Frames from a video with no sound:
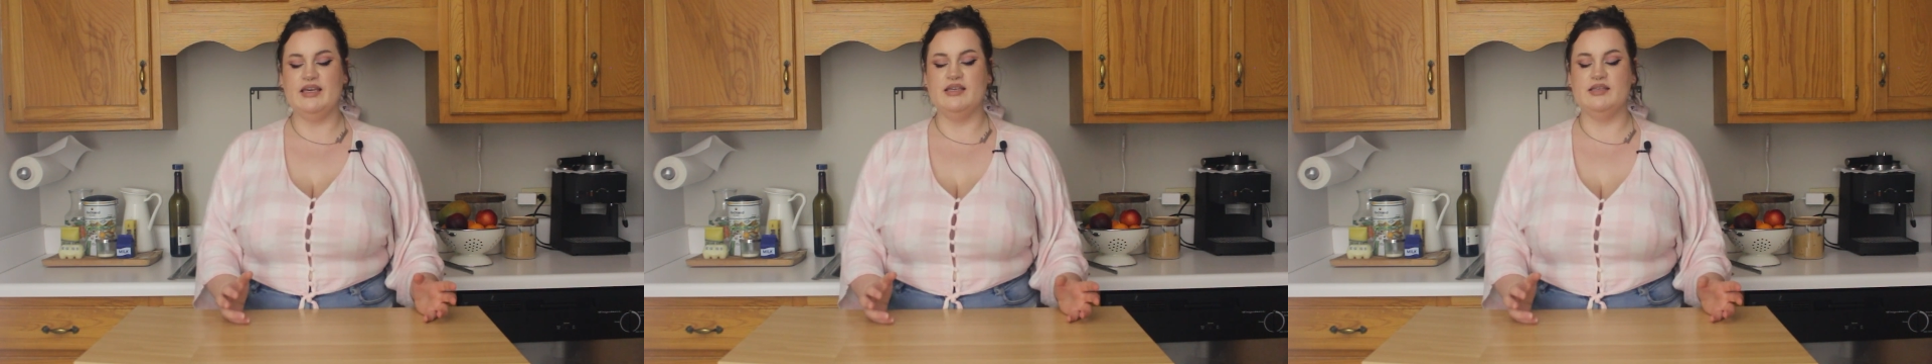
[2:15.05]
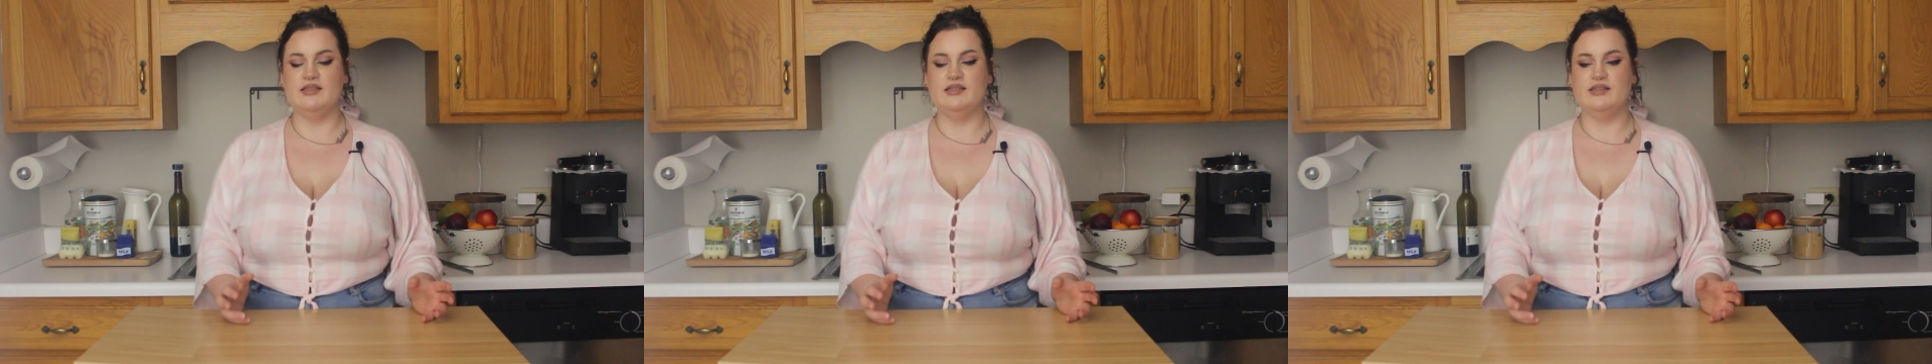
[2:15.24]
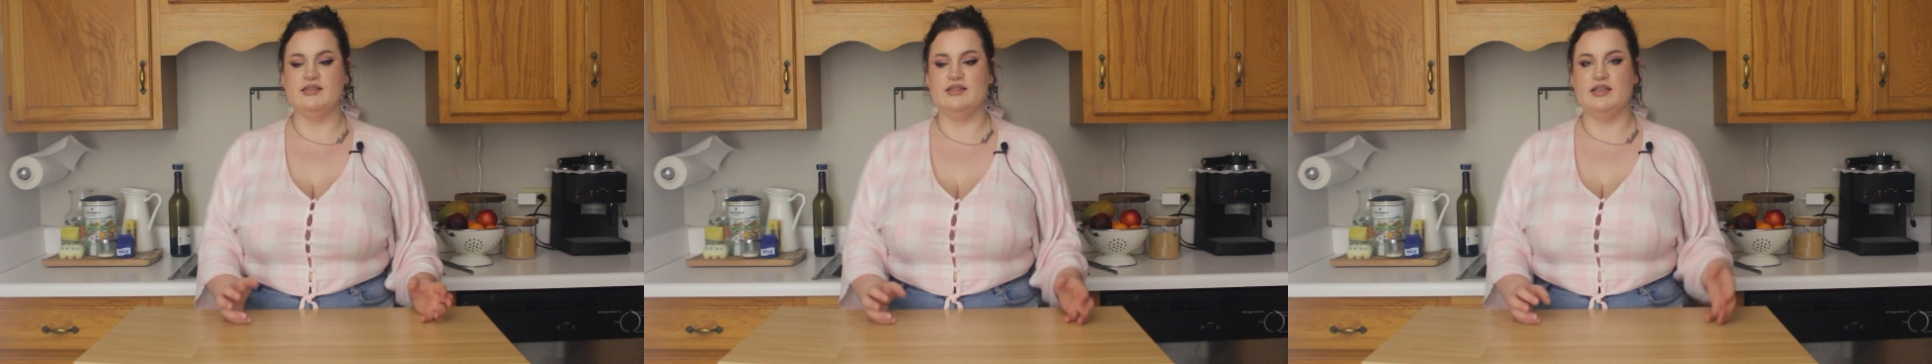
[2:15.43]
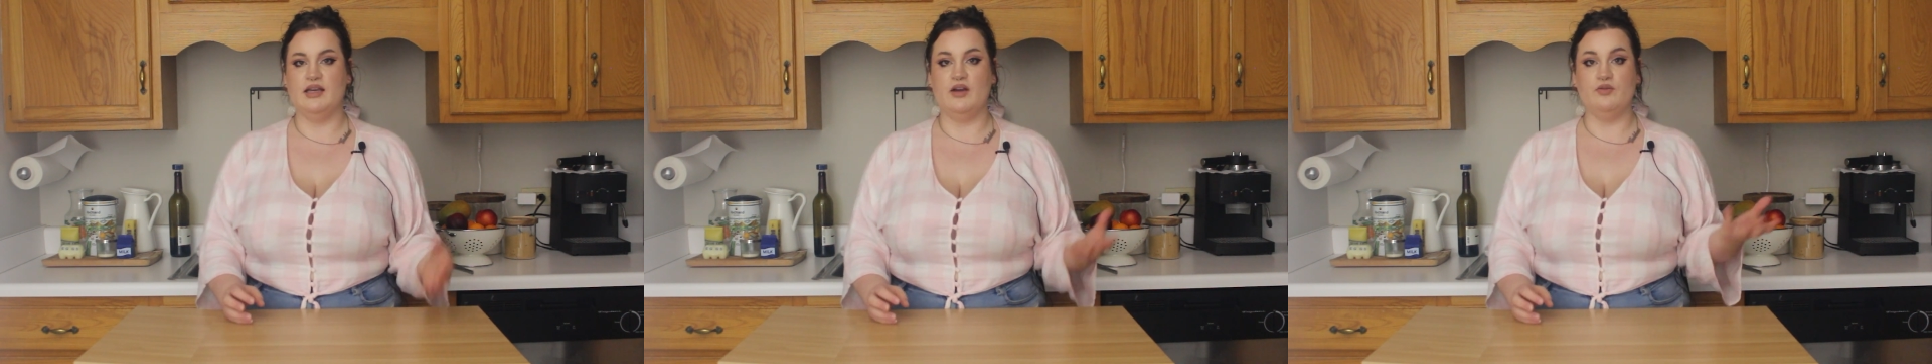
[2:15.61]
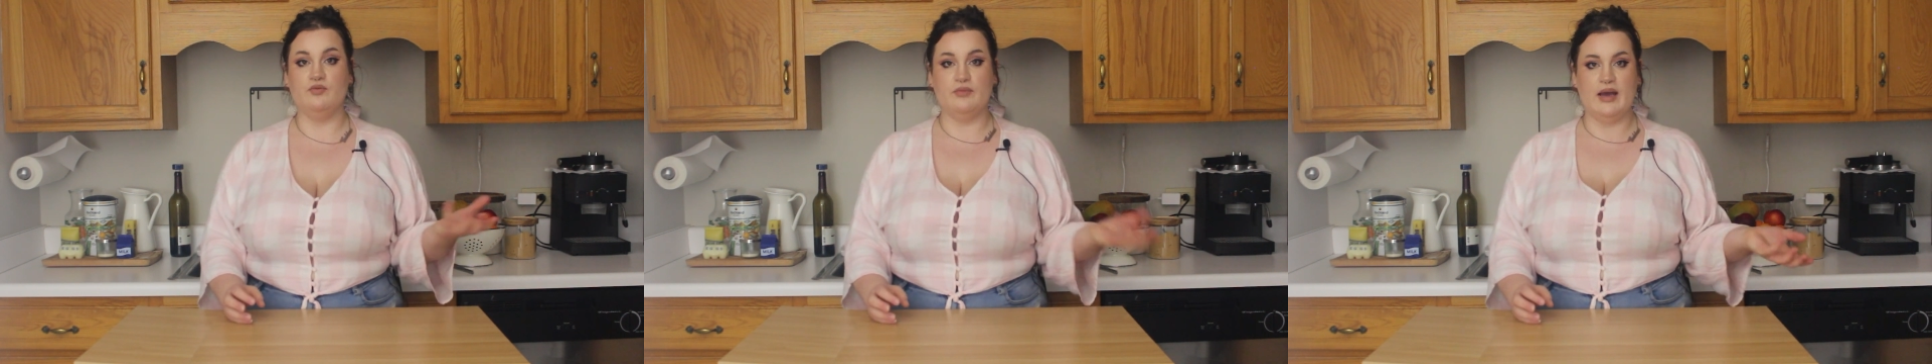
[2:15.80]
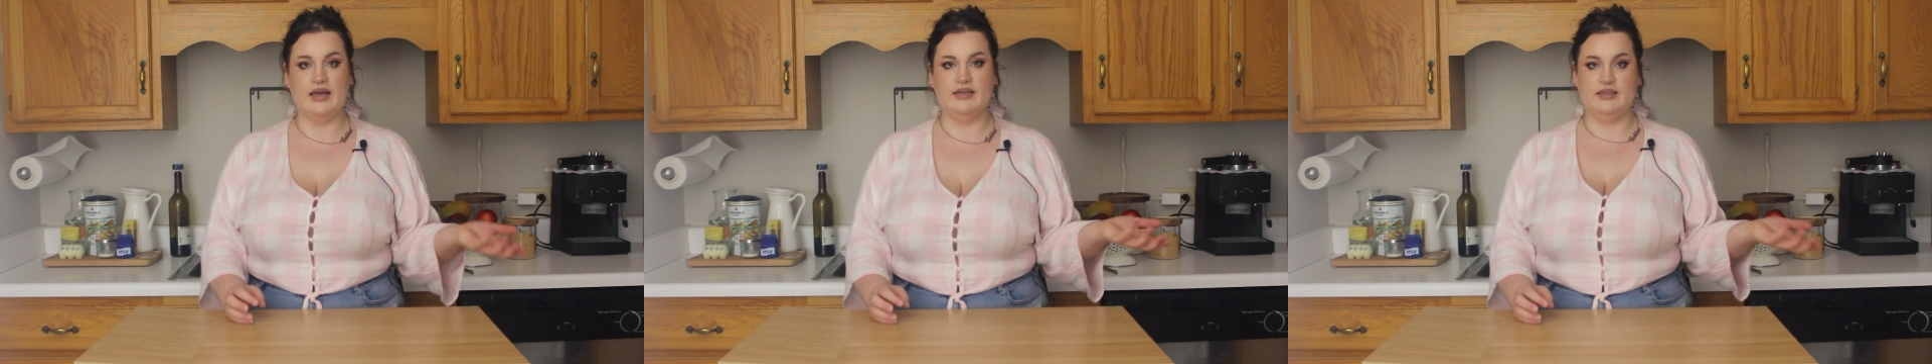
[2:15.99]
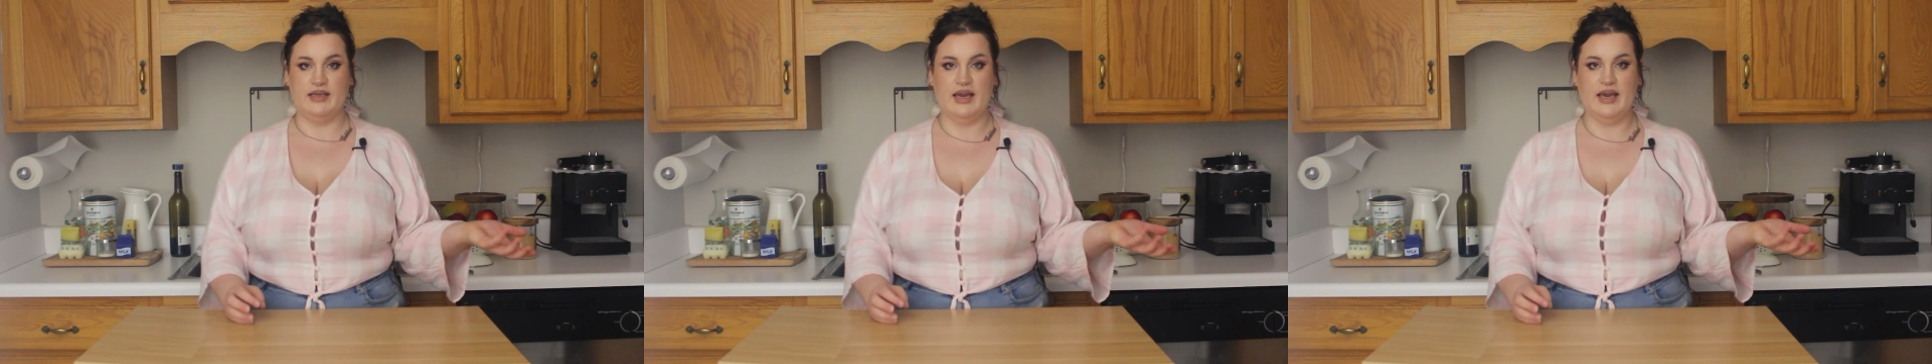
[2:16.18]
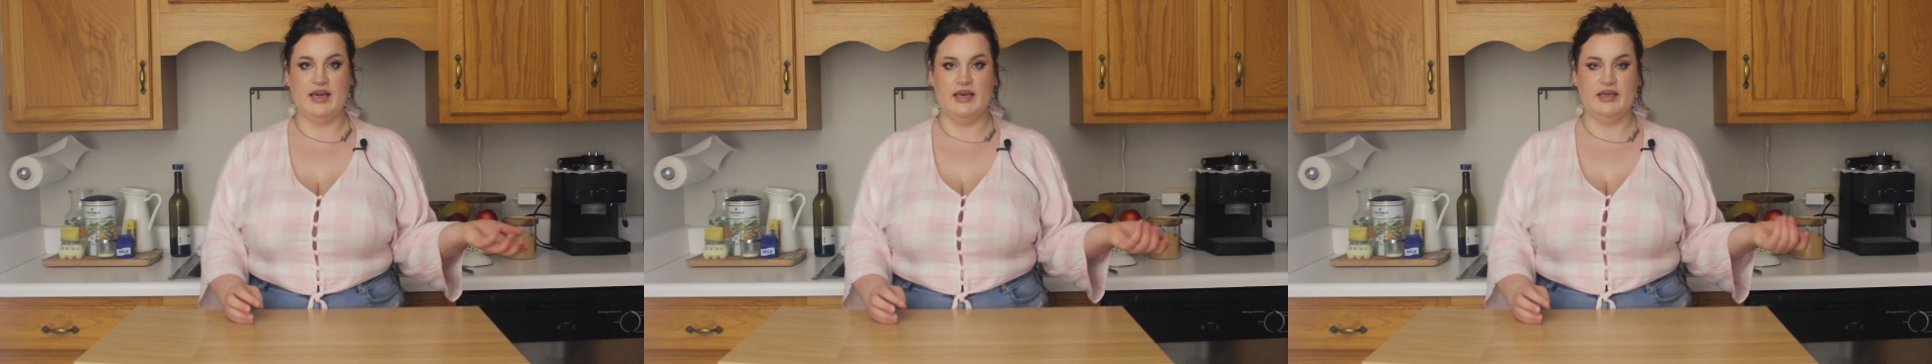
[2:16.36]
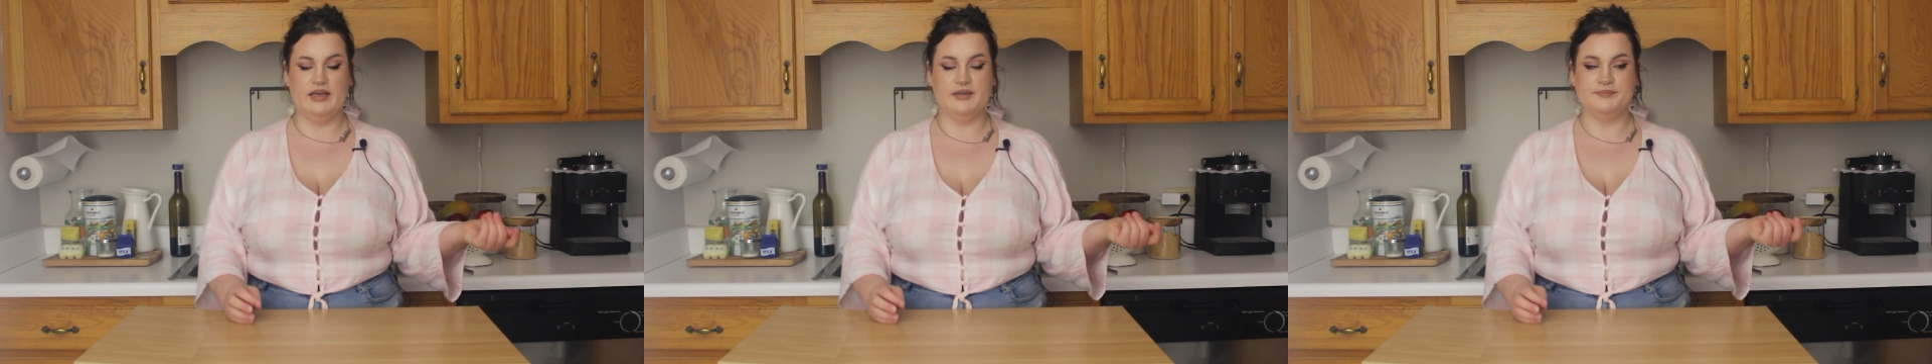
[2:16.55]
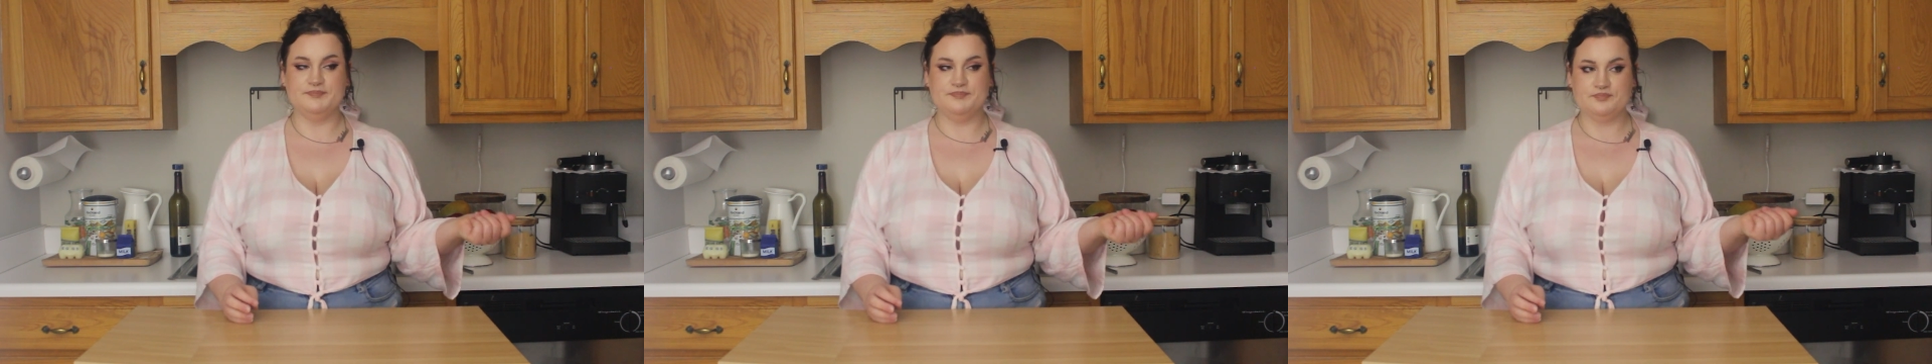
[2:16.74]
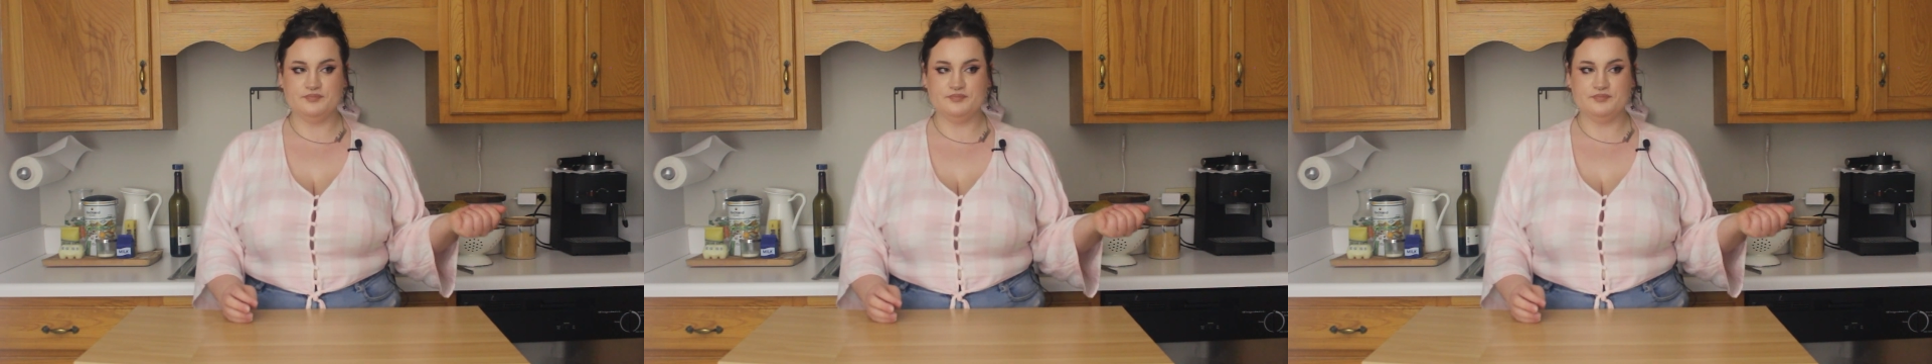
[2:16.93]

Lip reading: is like a red cake